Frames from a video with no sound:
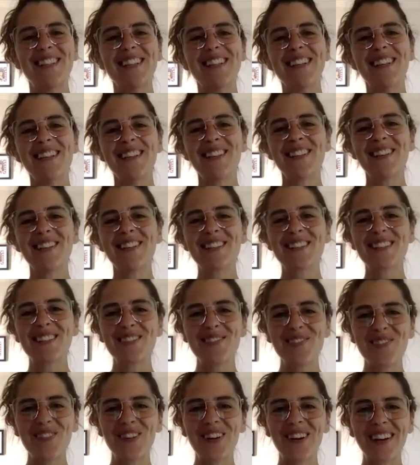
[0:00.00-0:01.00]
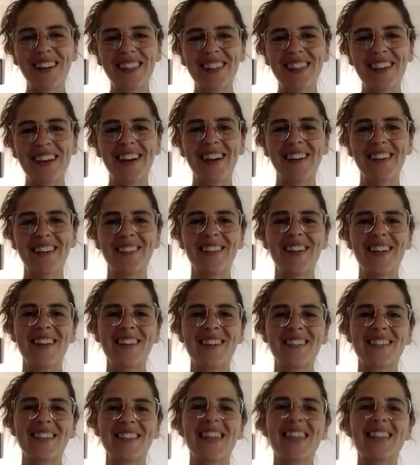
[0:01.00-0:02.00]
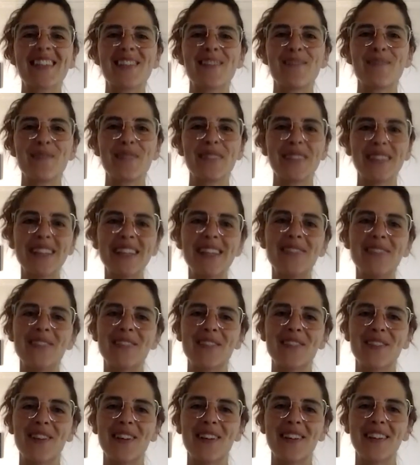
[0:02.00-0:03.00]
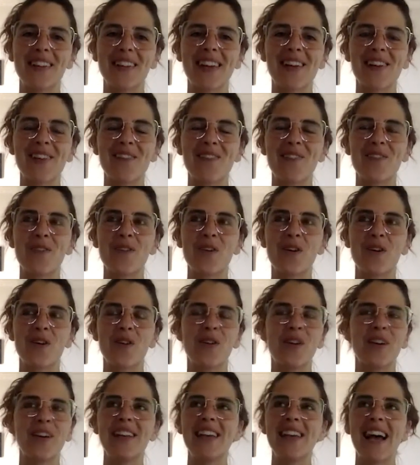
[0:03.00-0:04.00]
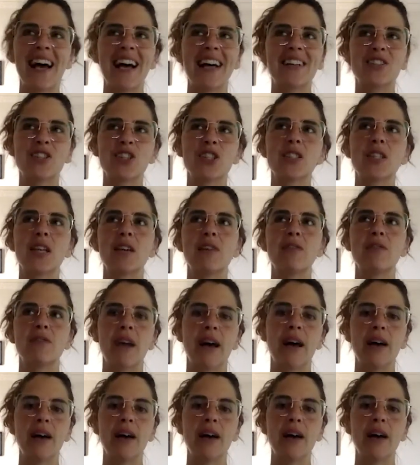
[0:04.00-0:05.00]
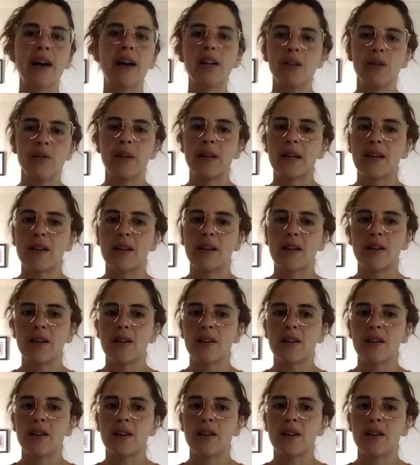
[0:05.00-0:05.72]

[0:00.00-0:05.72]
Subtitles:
there's some work there around like the beliefs around like, yeah, just like valuing